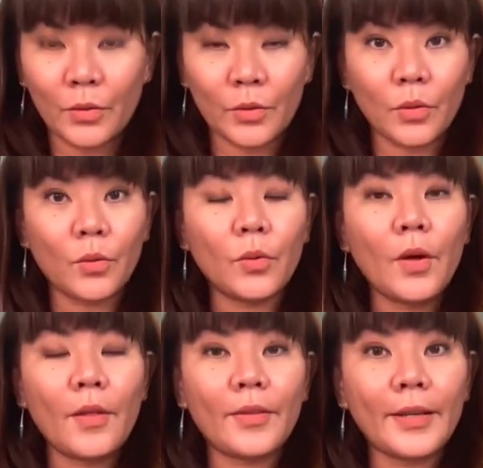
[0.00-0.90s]
So
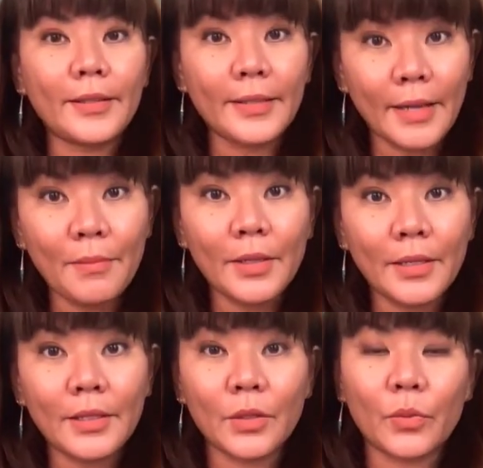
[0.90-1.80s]
that 10
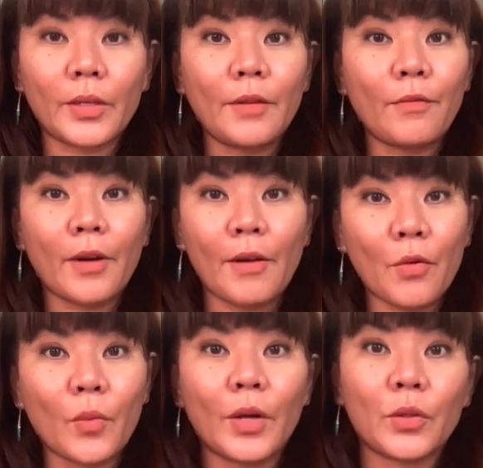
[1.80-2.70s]
minutes is really for
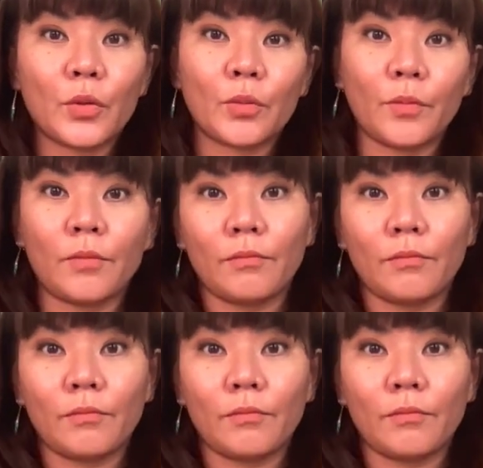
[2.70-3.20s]
everyone to